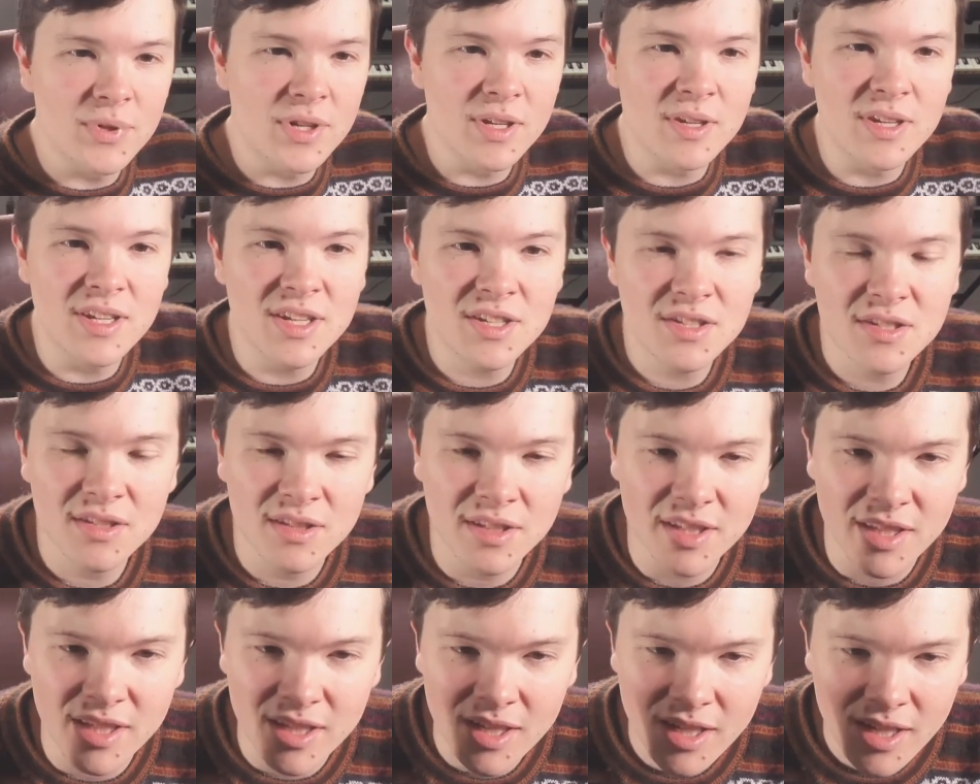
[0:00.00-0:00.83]

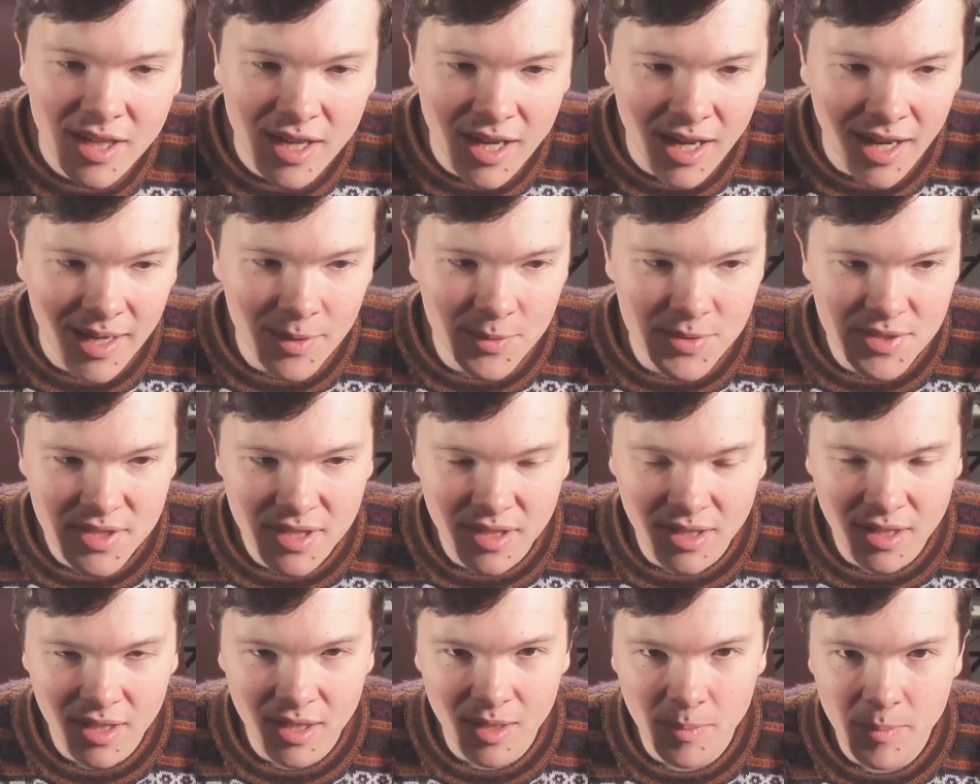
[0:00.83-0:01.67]
initially, I was
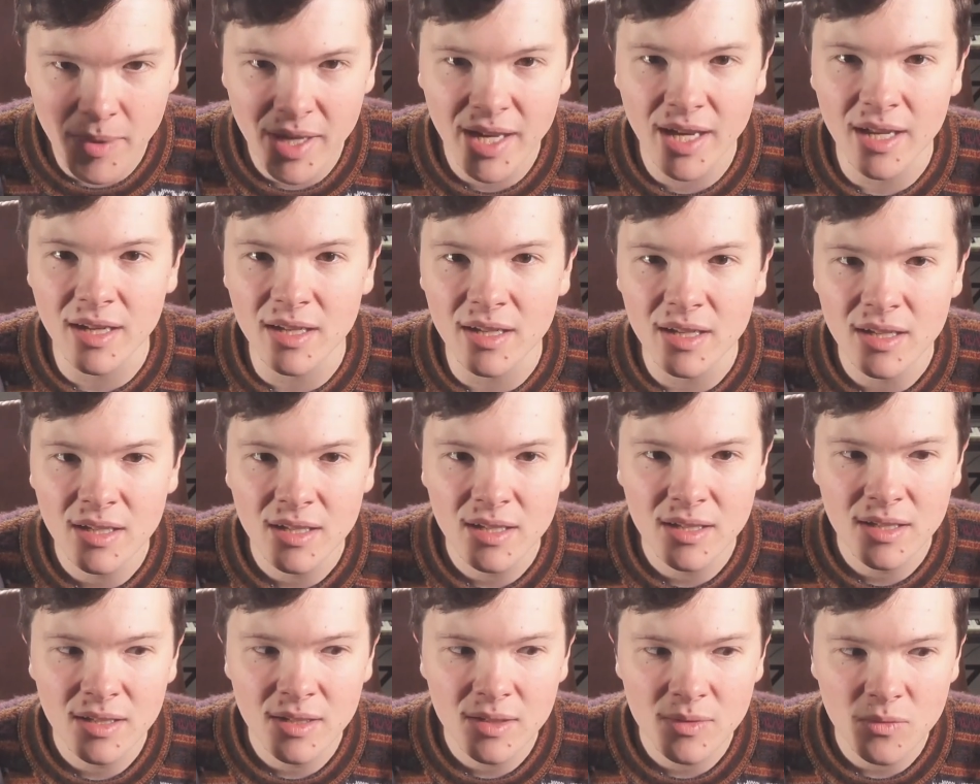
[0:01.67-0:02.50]
thinking, man,
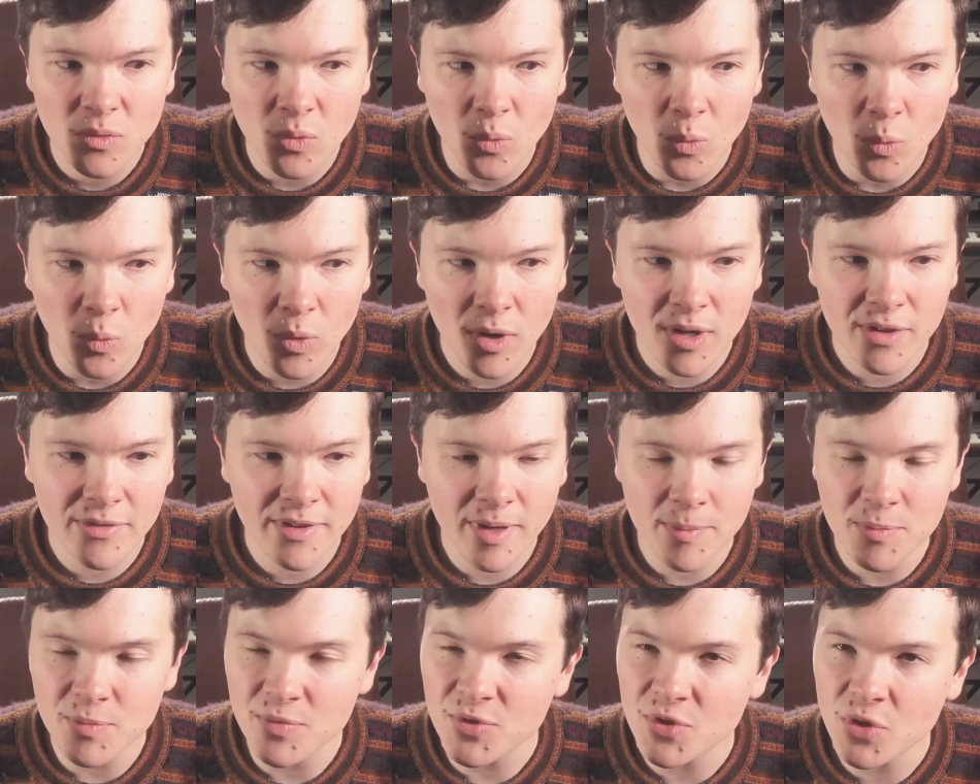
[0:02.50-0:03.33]
what if
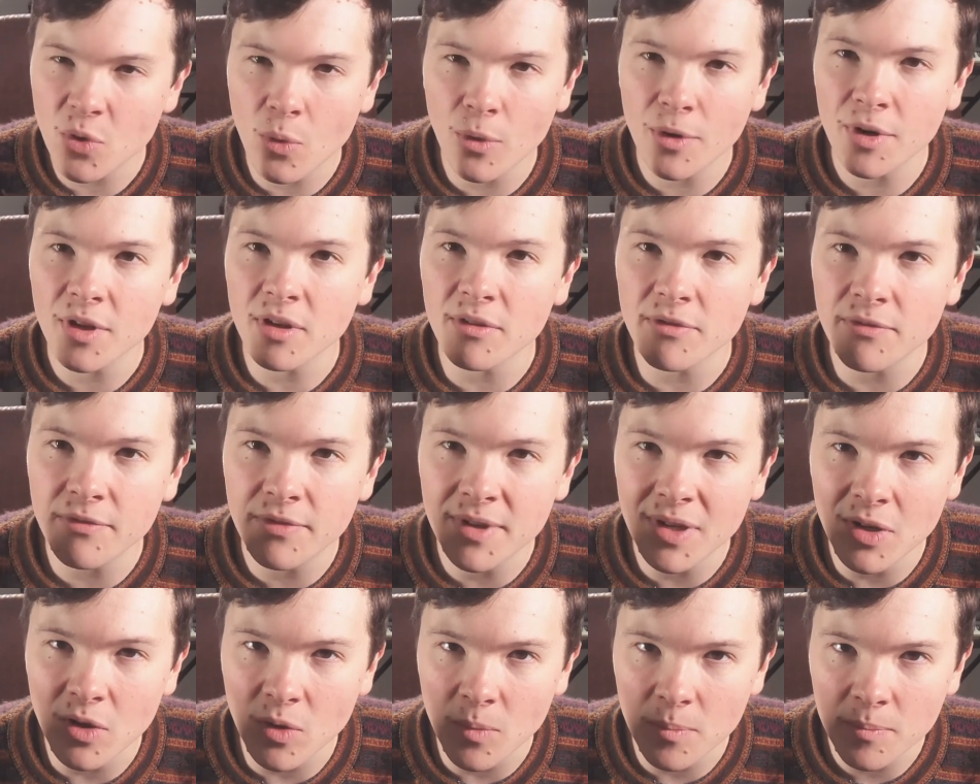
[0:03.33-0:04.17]
I'm scoring a
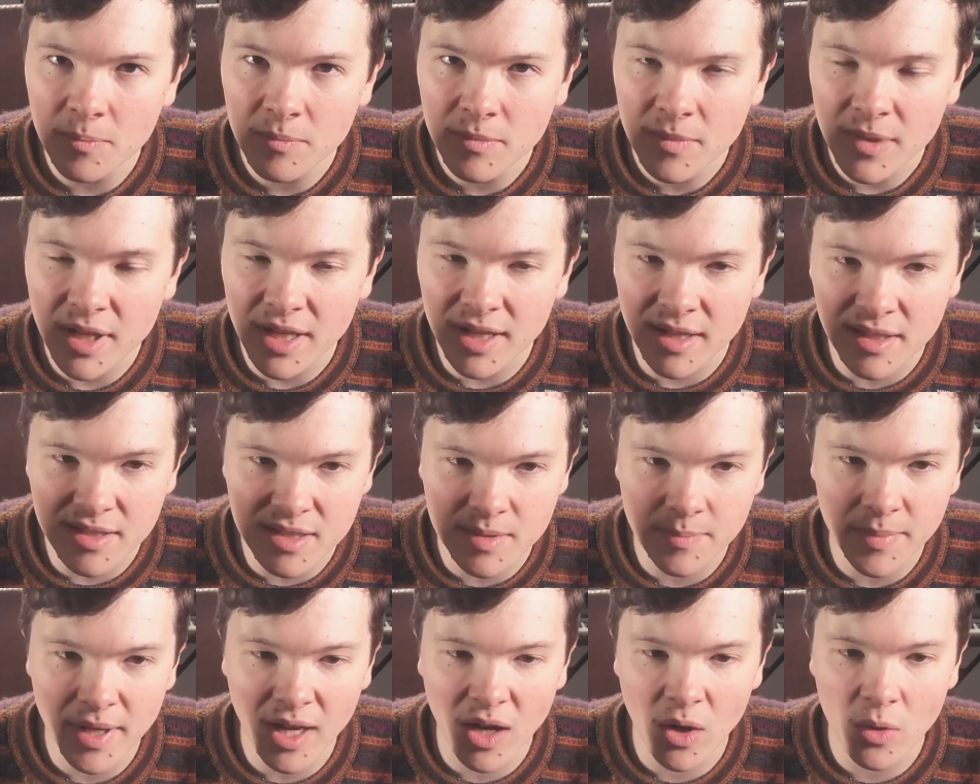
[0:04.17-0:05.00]
film and it's
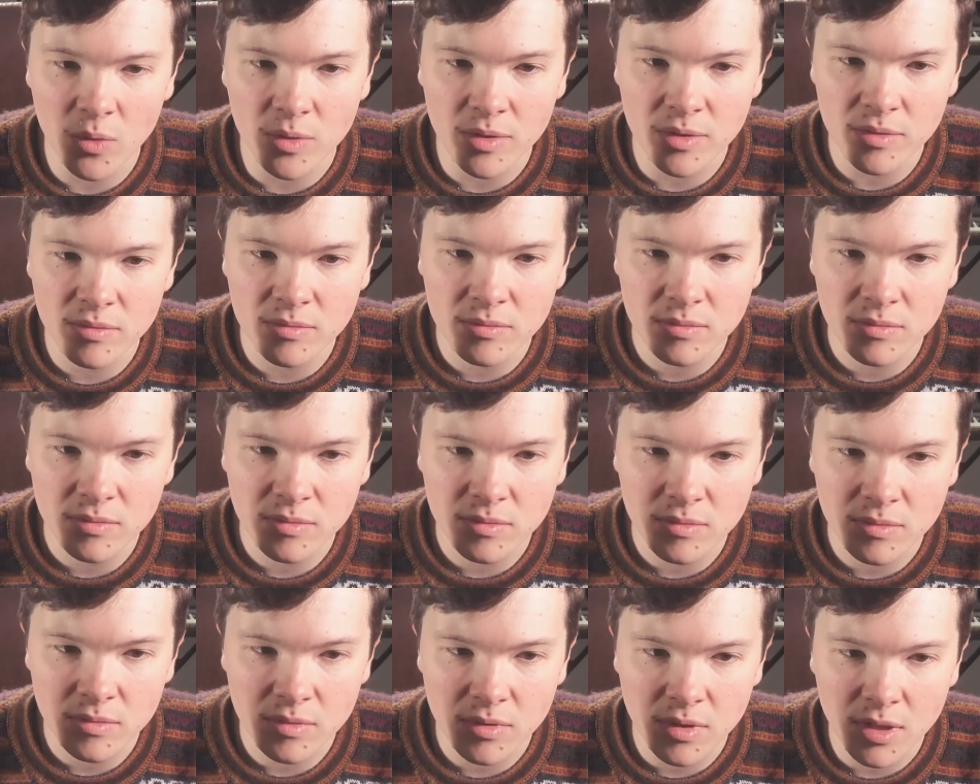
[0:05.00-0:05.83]
about
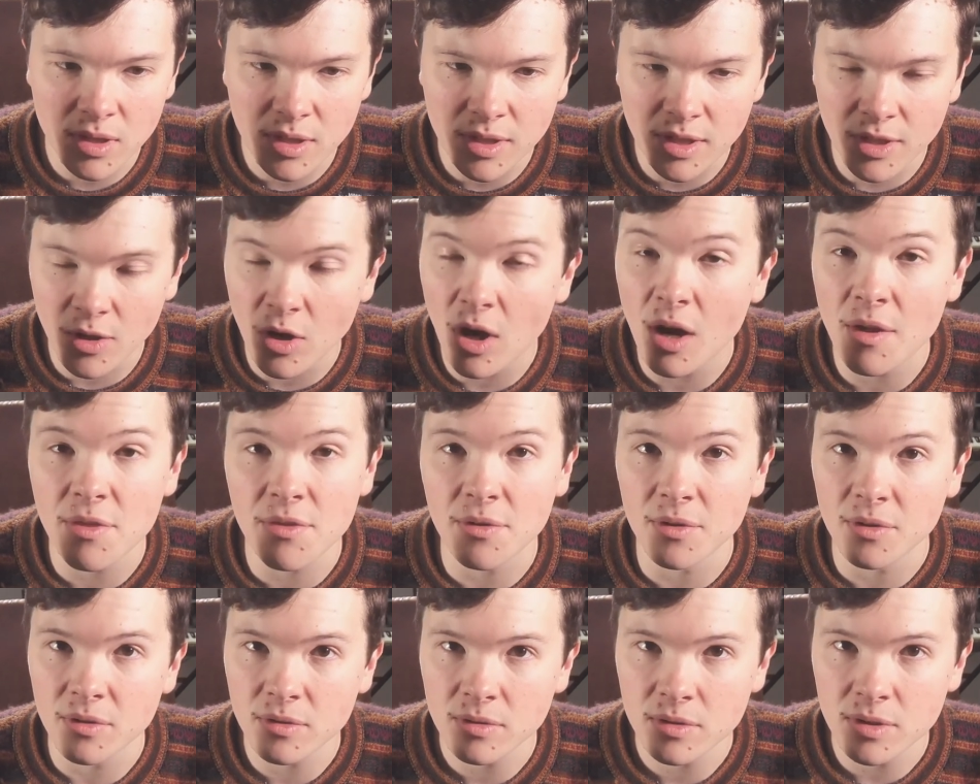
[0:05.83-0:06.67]
an
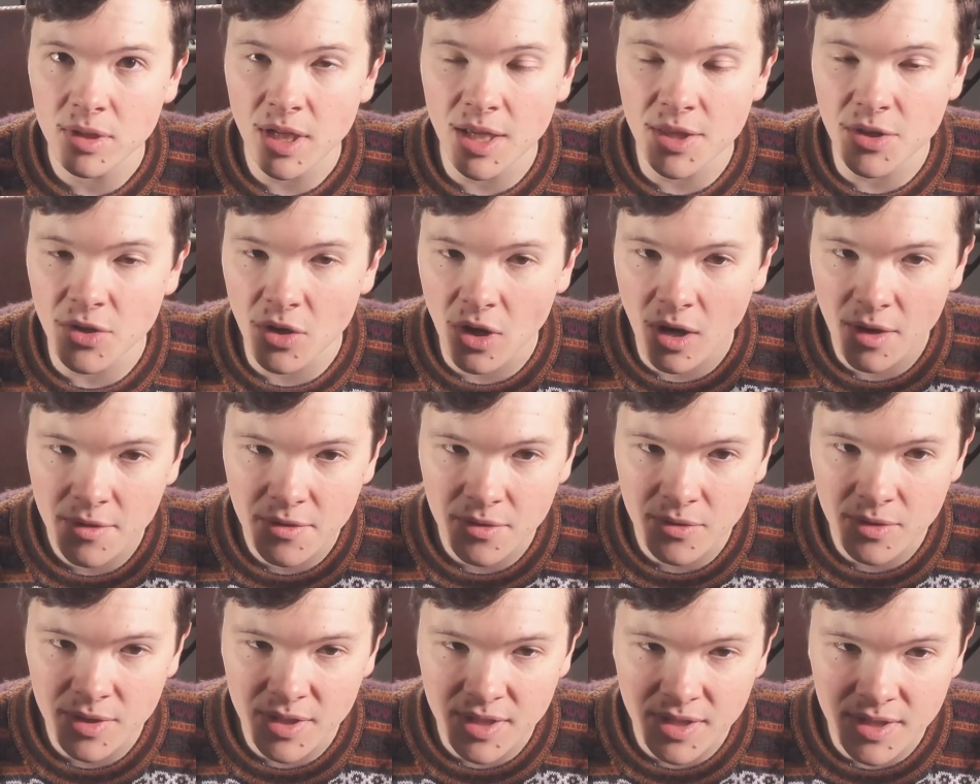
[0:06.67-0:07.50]
author, and the
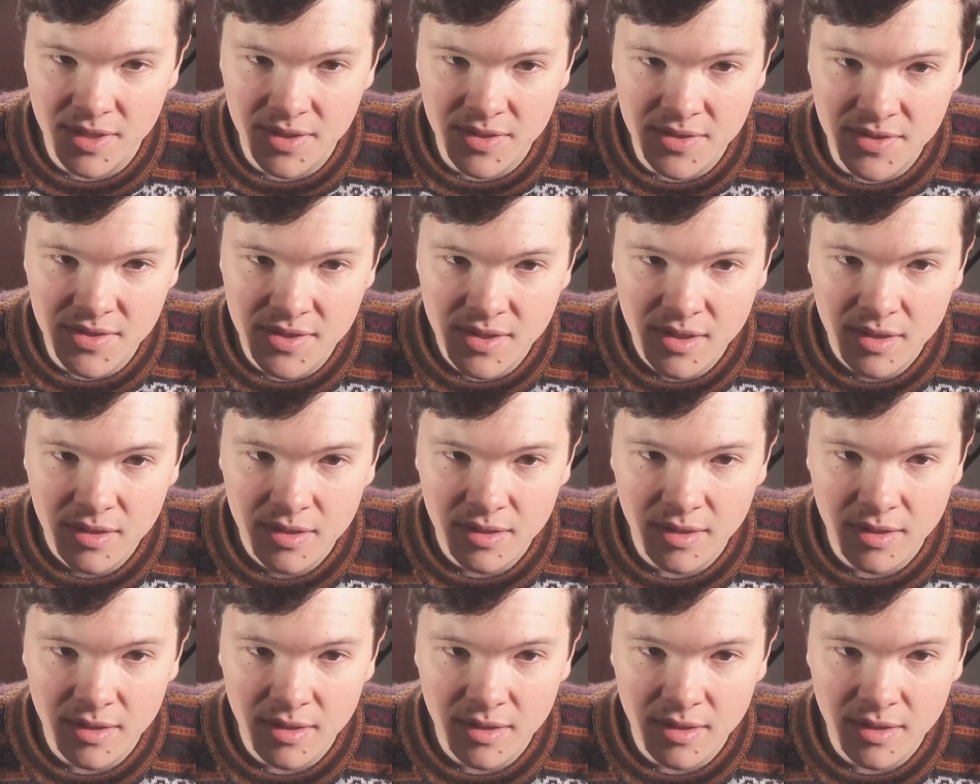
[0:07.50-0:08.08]
author is,